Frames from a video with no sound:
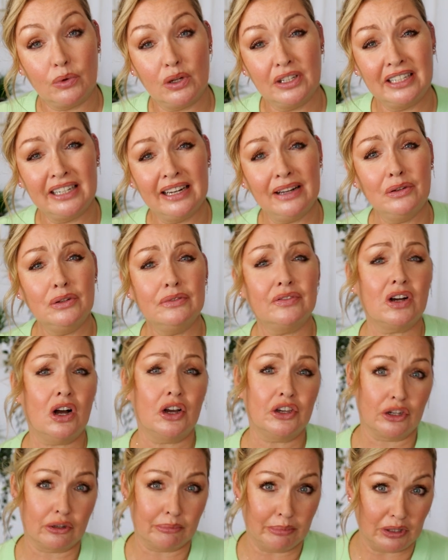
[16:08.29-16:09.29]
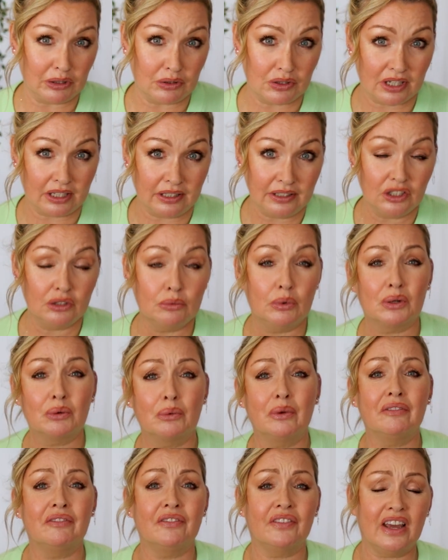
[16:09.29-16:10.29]
Well, now you've got your beauty, you want
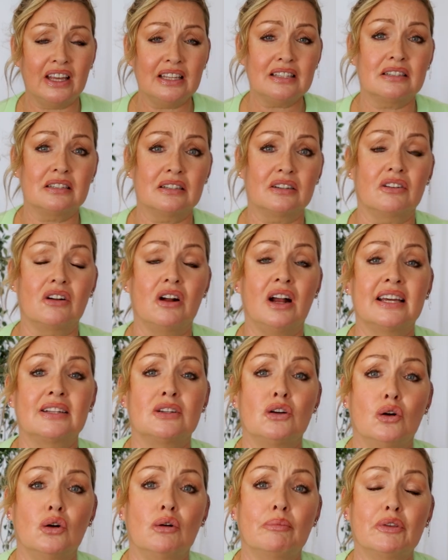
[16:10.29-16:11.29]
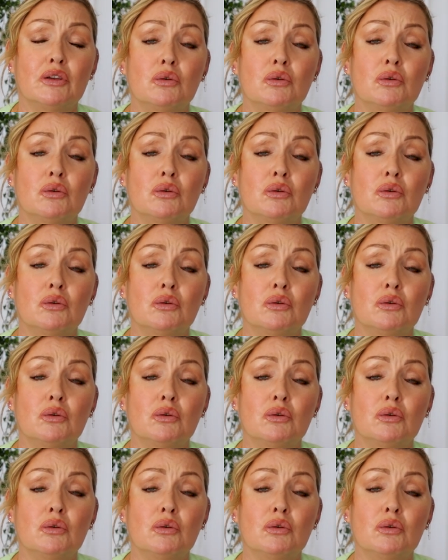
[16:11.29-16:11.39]
to invest in her at home,